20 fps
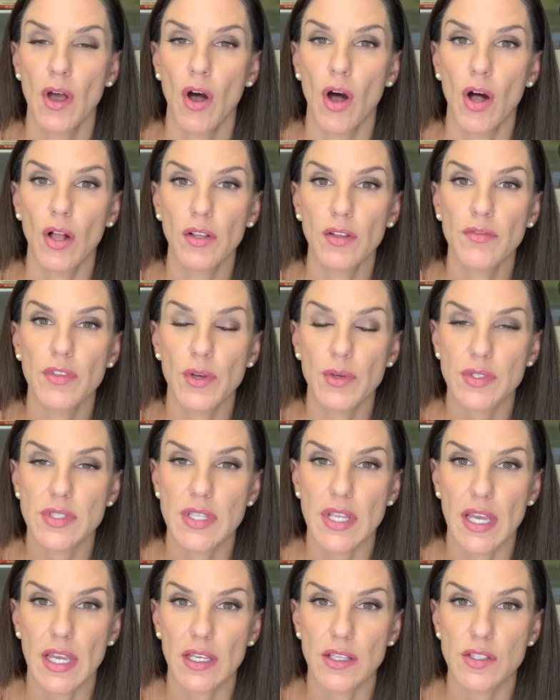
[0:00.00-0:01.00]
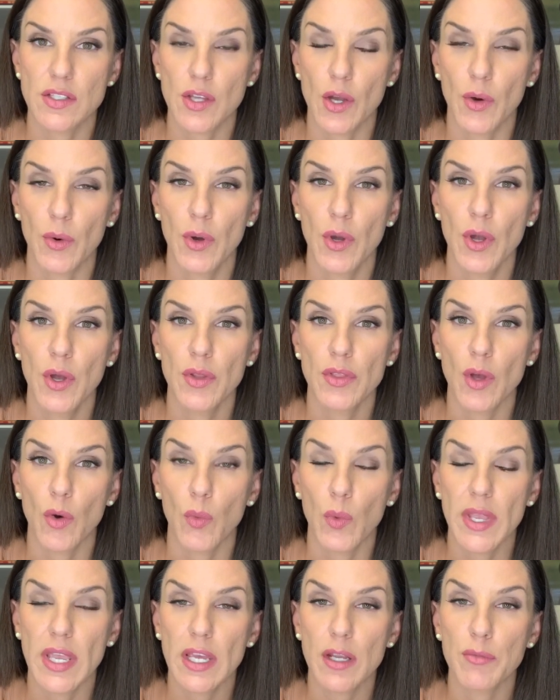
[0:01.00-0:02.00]
all of those things so that
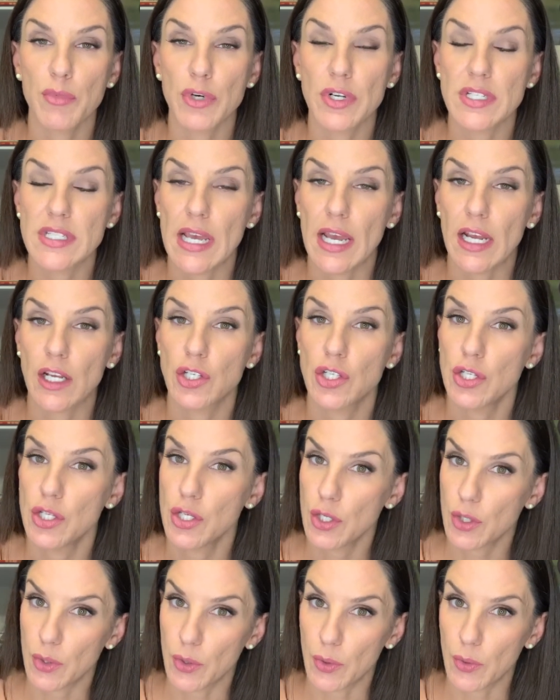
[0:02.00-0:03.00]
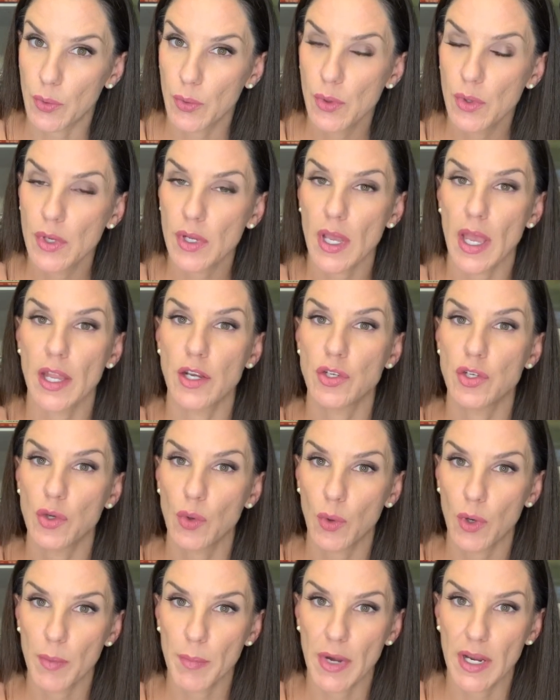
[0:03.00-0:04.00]
we can protect you and
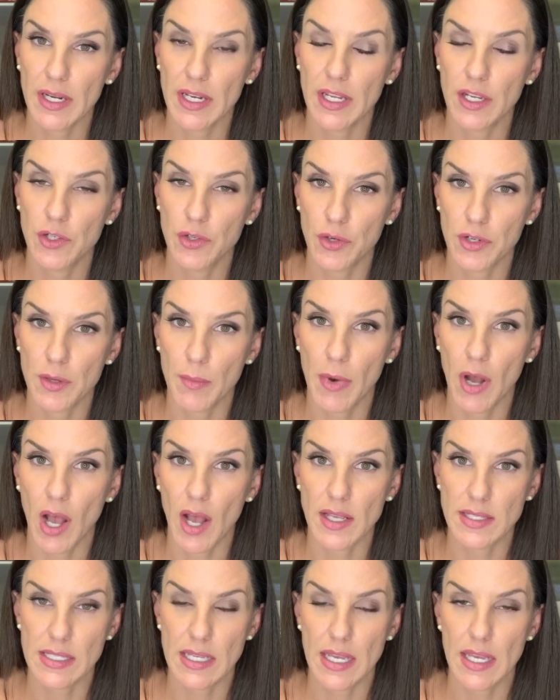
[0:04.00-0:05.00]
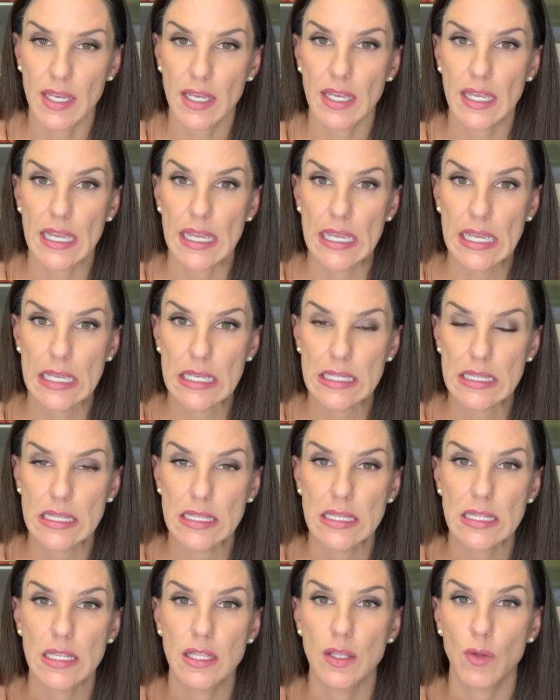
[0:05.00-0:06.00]
your money and your deposit
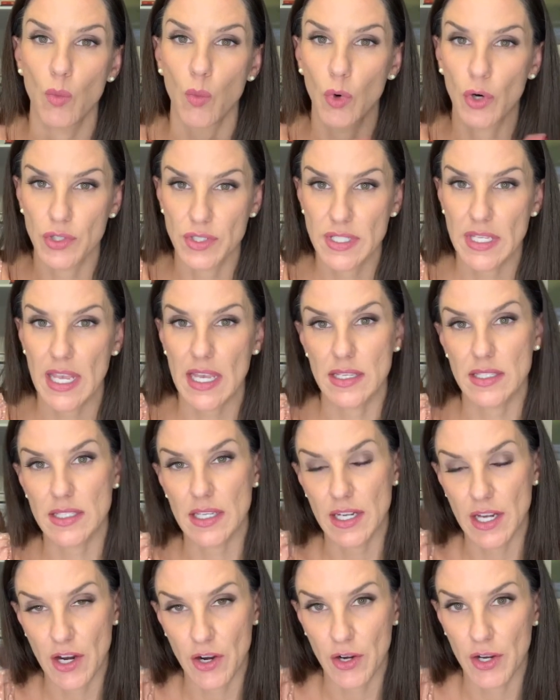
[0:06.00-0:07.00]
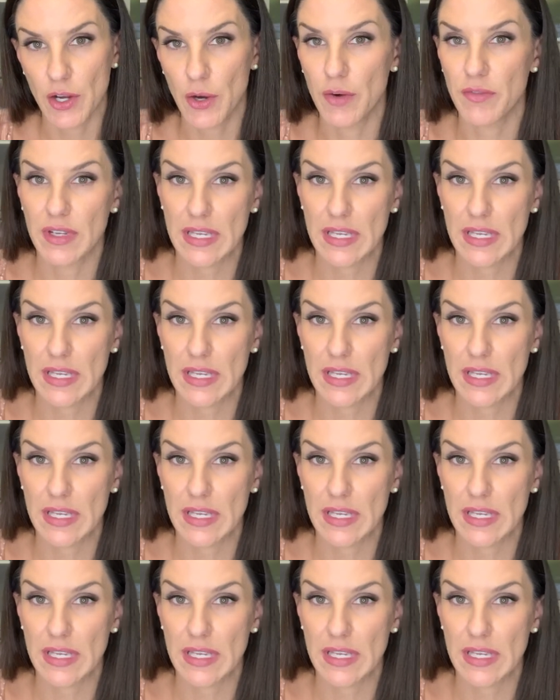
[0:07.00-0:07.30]
in the worst case scenario of a